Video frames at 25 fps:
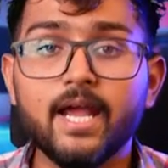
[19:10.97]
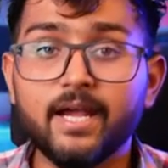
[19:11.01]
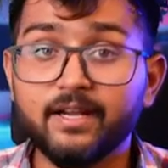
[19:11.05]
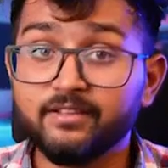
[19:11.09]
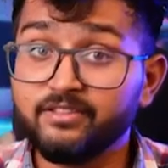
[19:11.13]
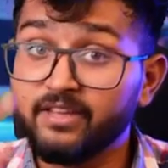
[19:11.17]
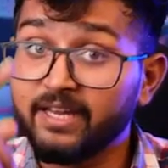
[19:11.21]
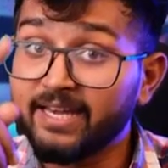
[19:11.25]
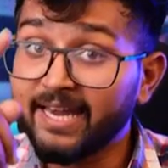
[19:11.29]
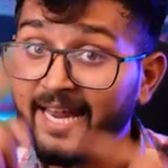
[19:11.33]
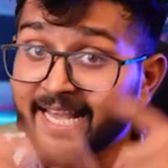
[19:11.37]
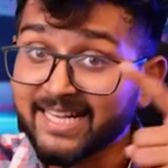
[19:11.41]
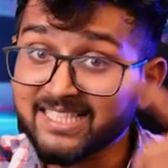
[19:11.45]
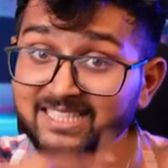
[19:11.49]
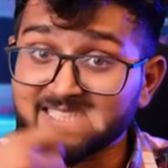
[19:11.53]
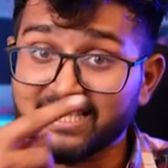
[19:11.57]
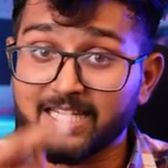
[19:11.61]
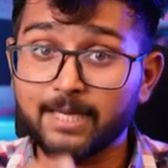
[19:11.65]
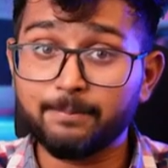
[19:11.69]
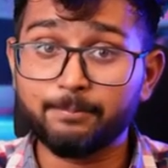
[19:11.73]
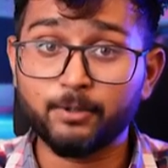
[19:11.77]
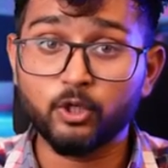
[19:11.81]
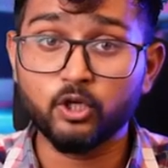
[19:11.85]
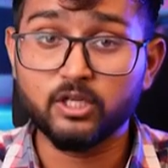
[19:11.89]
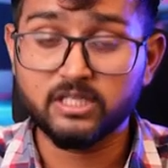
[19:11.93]
In the next
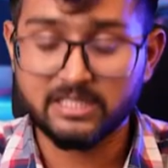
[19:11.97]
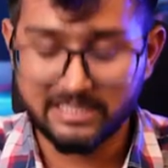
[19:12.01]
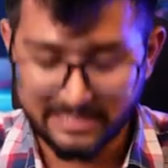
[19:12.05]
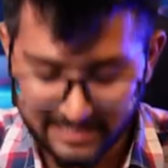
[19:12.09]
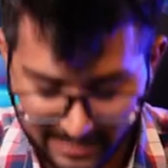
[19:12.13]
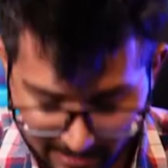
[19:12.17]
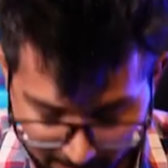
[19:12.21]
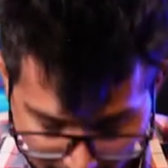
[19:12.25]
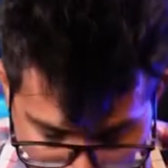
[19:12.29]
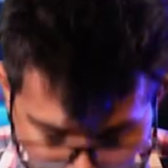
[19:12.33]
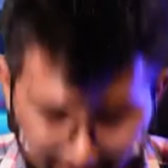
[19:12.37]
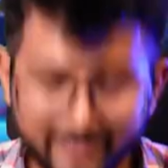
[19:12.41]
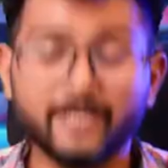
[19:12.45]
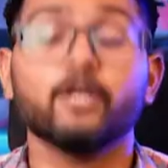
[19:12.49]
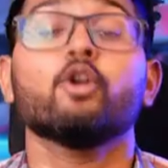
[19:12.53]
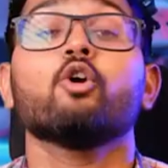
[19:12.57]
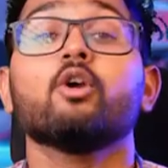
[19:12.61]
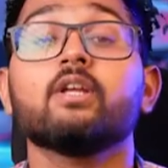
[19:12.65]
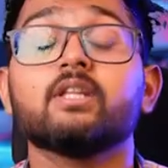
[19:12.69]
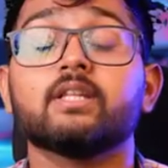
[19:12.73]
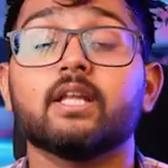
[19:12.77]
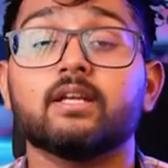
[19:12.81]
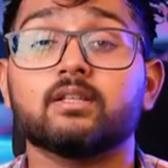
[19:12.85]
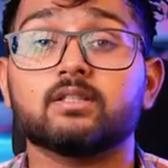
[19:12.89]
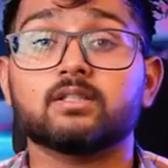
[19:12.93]
clip you'll see me
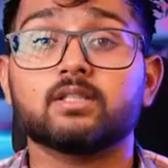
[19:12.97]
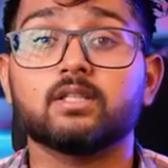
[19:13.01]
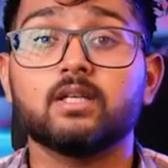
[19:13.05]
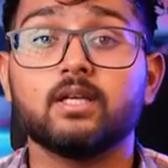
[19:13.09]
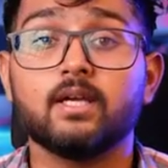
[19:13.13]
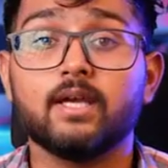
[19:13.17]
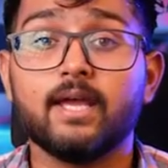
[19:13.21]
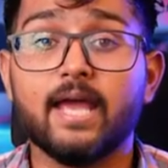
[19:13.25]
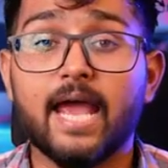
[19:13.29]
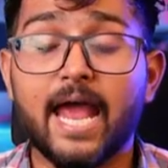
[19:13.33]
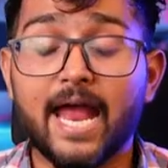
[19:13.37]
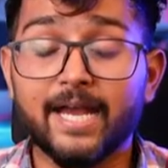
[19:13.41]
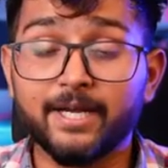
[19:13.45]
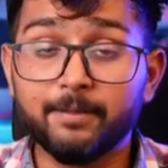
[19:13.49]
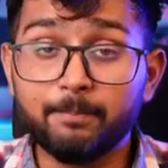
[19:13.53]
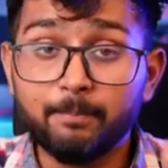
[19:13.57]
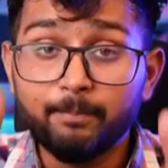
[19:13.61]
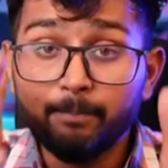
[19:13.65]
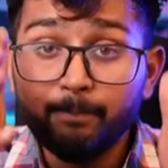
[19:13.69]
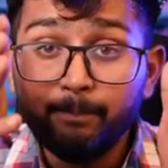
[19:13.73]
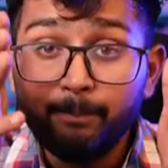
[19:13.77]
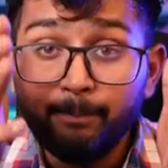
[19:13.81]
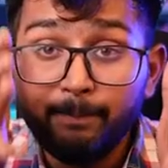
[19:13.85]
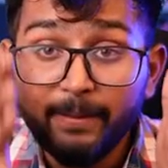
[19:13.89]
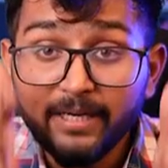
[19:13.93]
doing this,
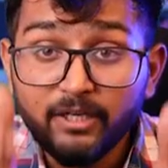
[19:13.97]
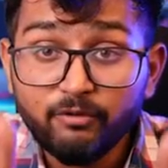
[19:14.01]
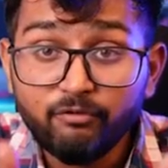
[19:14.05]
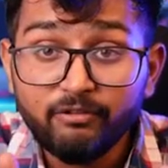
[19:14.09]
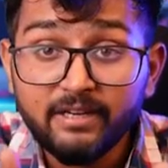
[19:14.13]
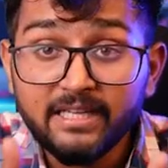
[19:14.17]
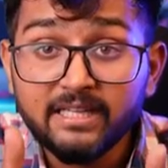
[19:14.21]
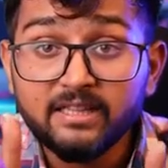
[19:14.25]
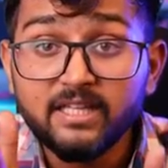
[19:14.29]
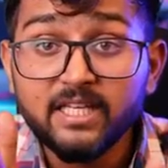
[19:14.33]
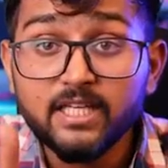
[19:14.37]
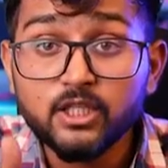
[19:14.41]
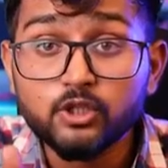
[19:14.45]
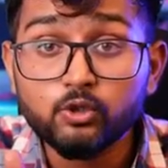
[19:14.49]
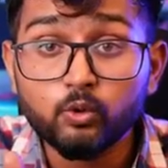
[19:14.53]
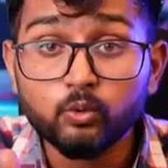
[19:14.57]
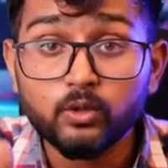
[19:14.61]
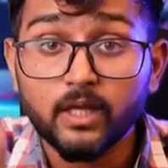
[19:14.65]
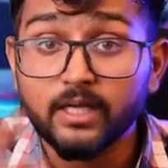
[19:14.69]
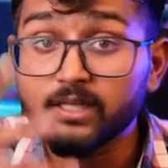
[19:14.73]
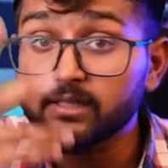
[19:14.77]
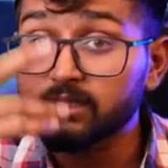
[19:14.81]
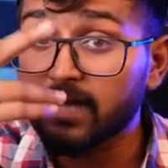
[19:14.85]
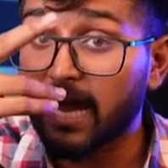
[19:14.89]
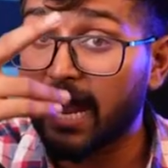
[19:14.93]
and between these two
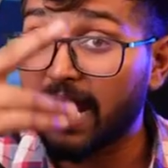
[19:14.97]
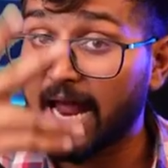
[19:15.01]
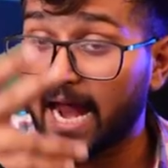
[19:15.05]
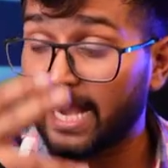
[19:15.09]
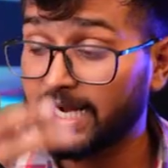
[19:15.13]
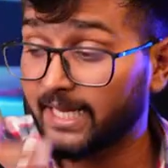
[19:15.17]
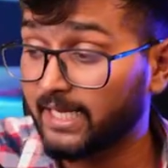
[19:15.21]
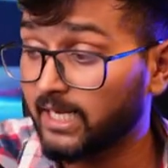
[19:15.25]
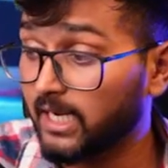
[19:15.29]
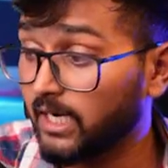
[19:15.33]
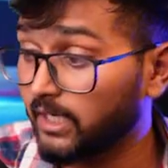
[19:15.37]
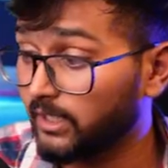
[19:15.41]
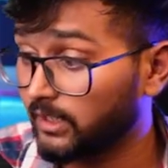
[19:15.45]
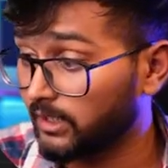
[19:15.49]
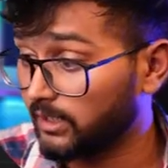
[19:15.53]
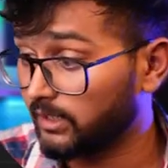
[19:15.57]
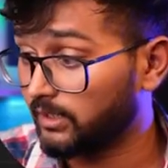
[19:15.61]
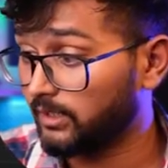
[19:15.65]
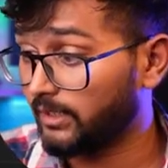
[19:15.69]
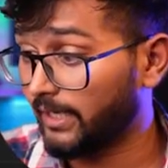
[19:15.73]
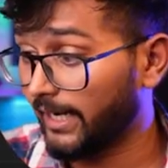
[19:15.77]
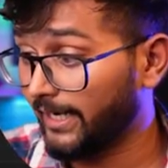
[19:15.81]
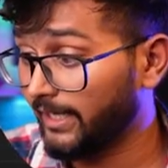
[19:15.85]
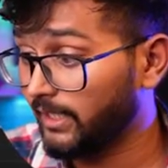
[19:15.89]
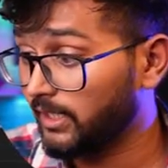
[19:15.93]
things I had a
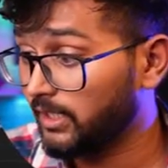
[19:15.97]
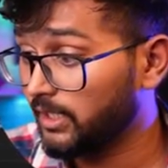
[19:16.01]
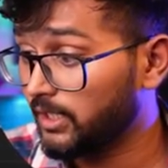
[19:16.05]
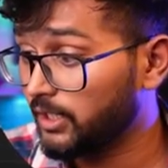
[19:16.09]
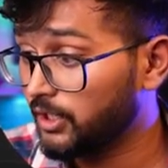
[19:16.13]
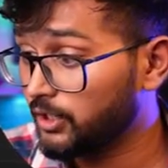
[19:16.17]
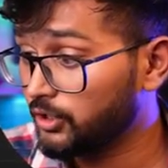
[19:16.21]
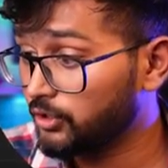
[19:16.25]
cut, right?